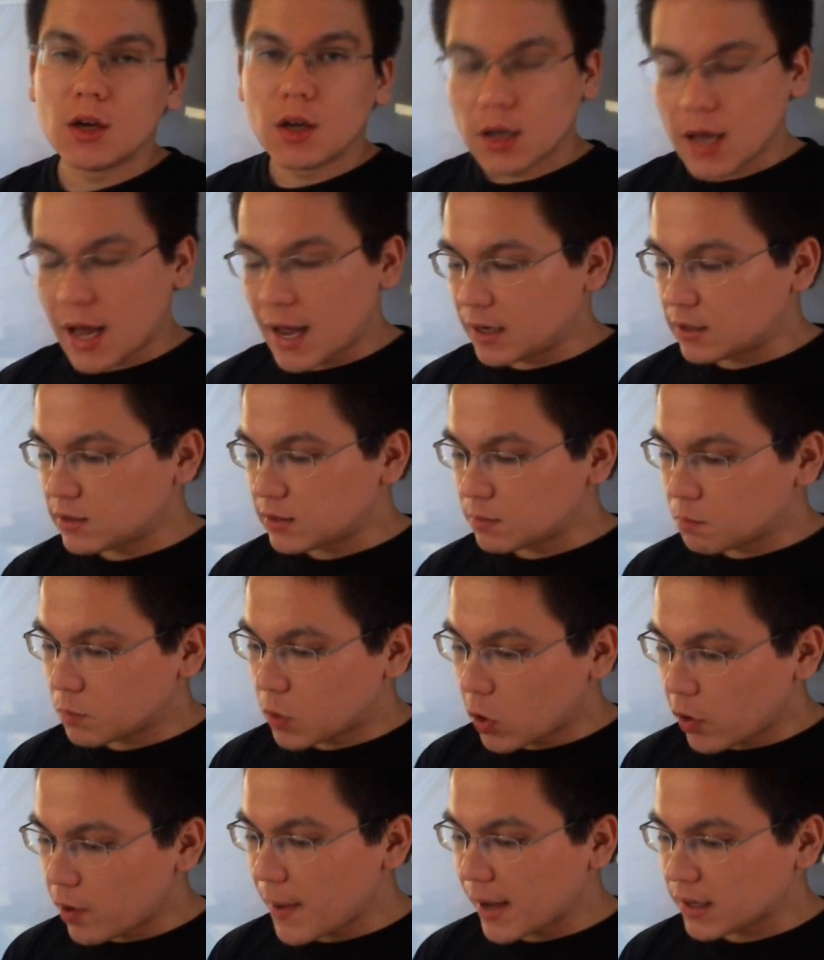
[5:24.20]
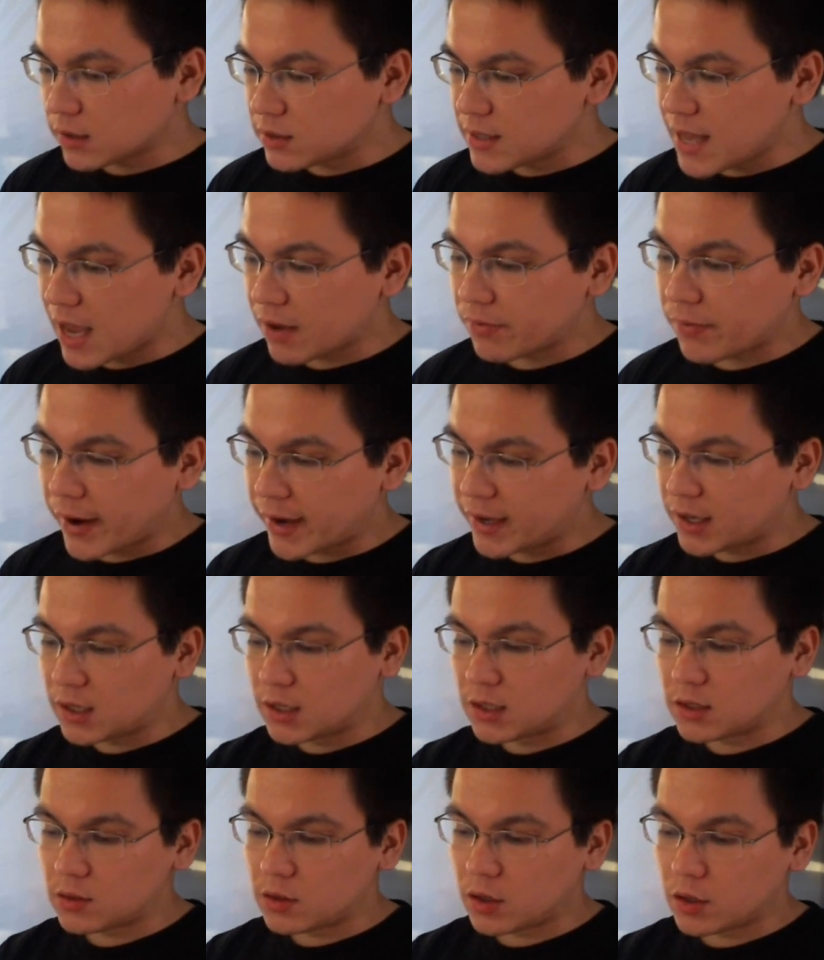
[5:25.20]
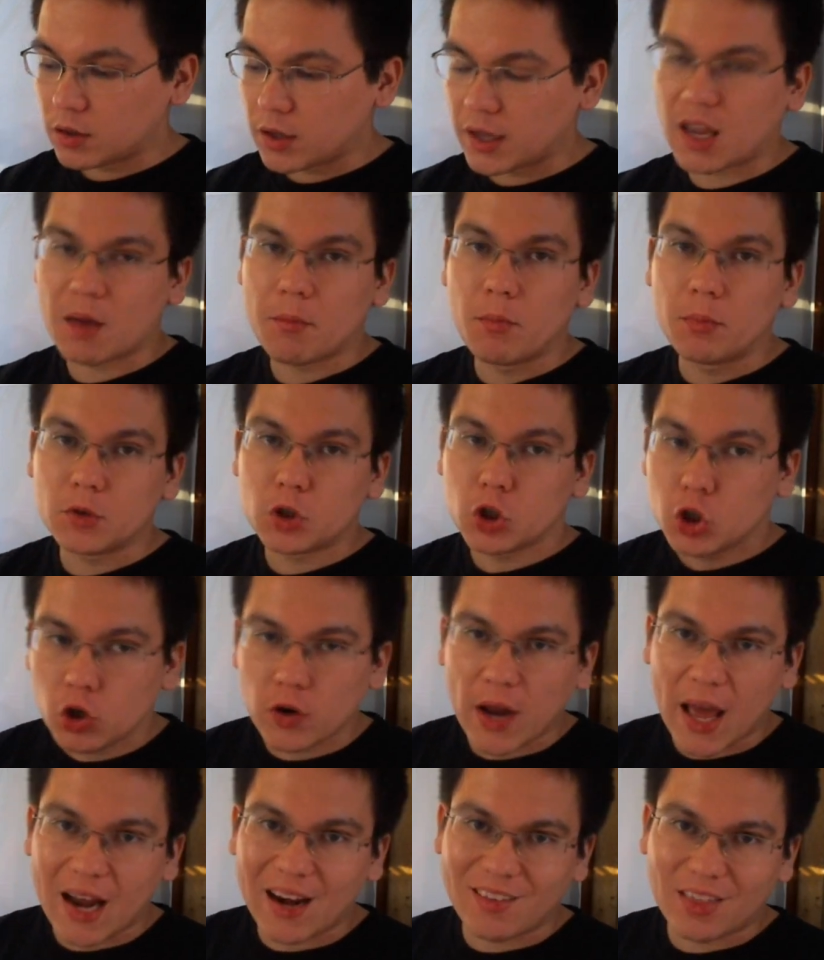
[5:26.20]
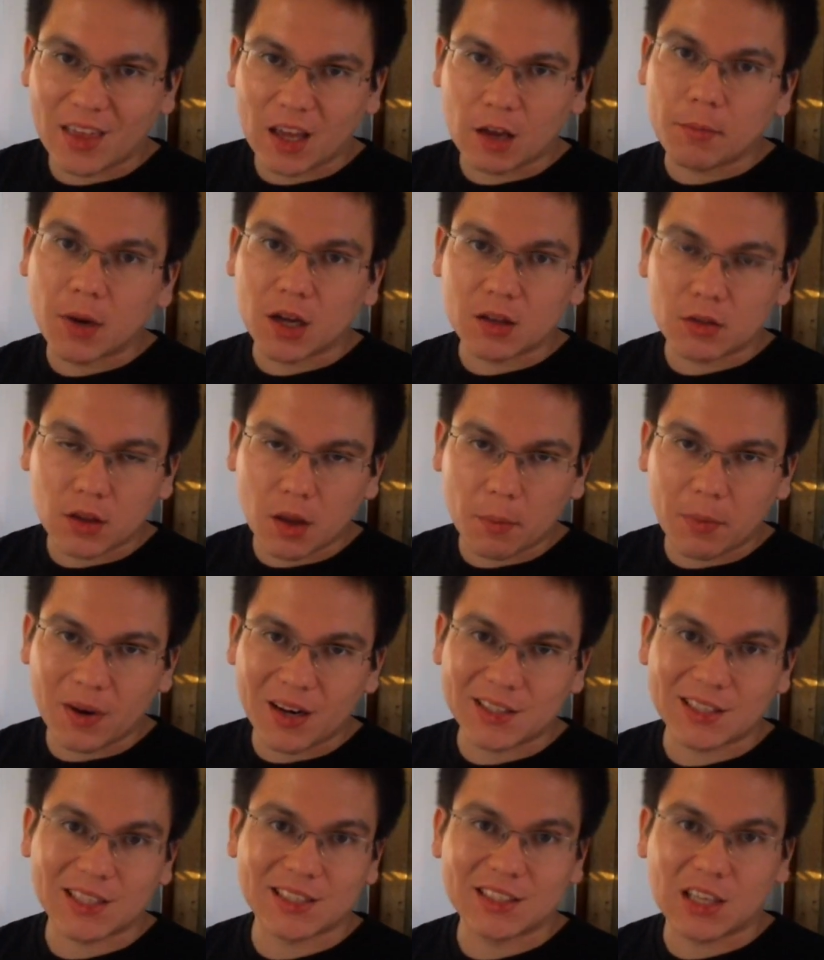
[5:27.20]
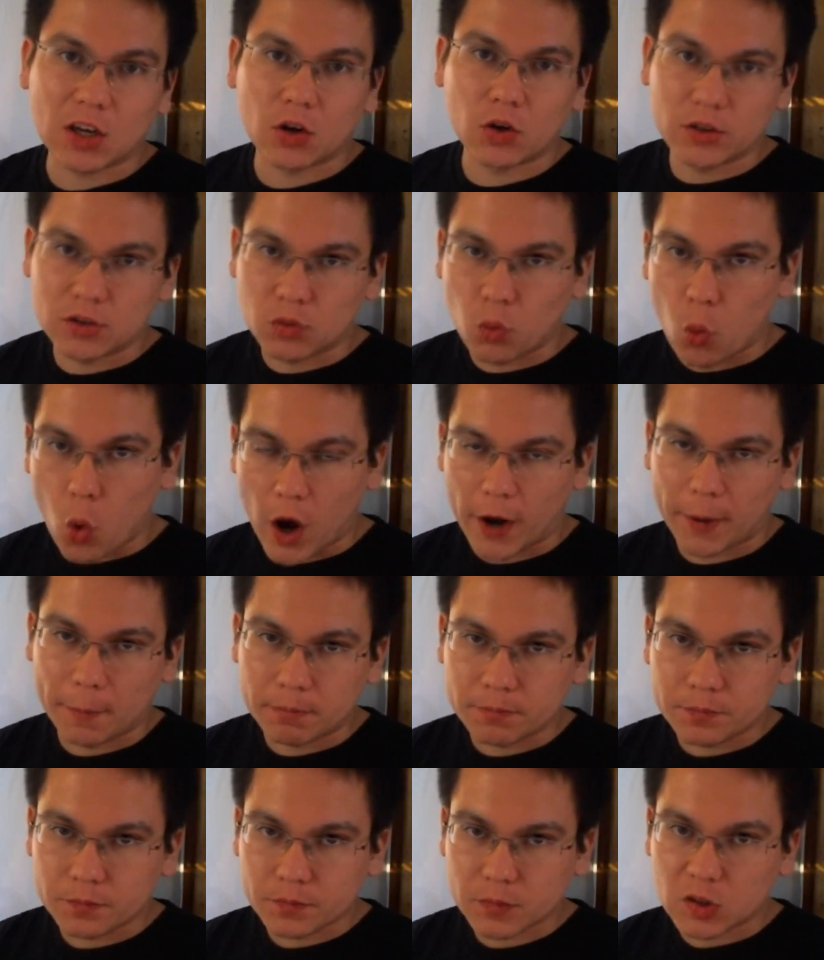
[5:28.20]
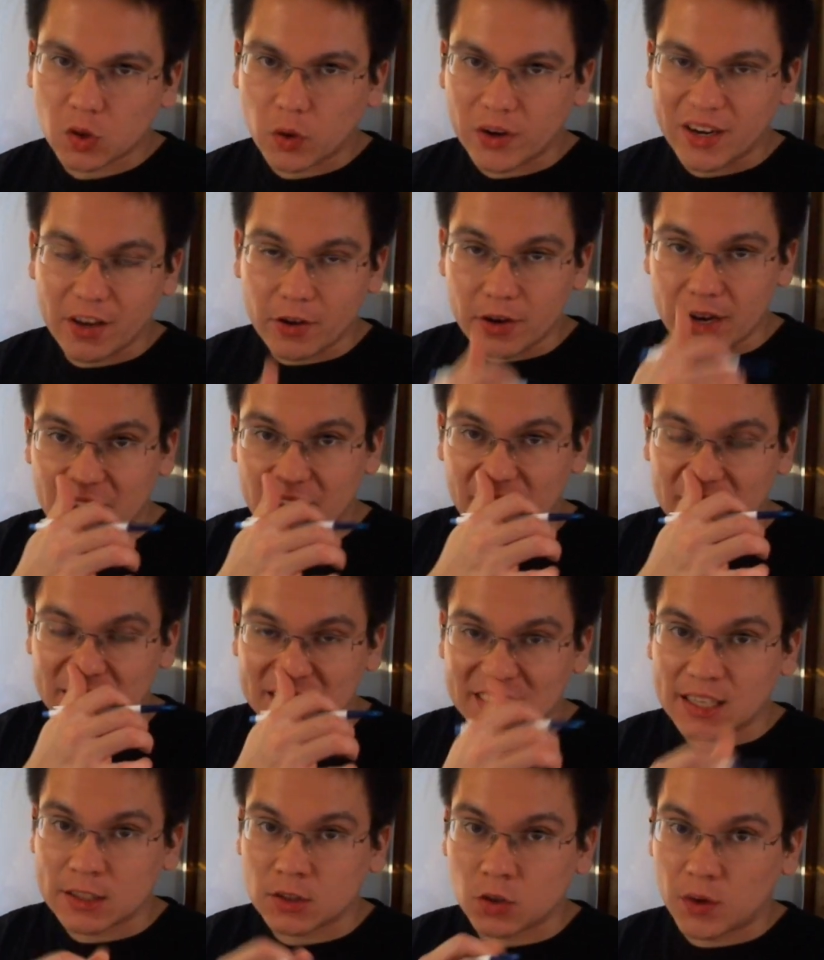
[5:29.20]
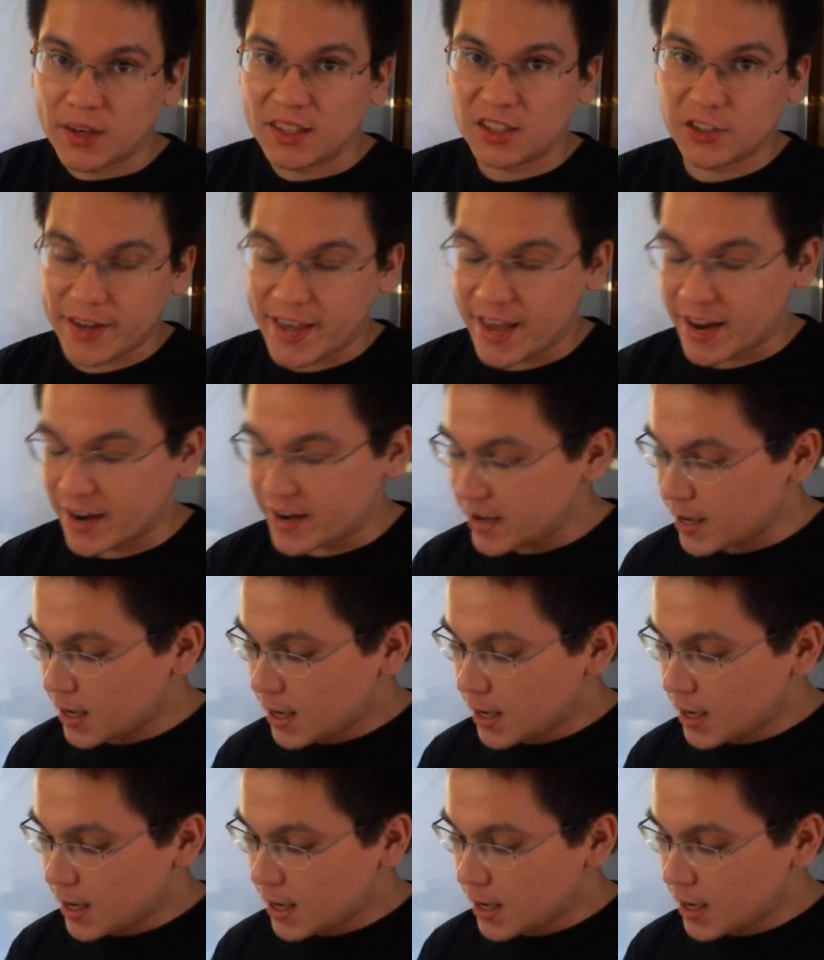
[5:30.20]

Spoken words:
And going back to snapfire is they can shoot anything, but the ballistic skill is 1. So you need a 6 only to hit.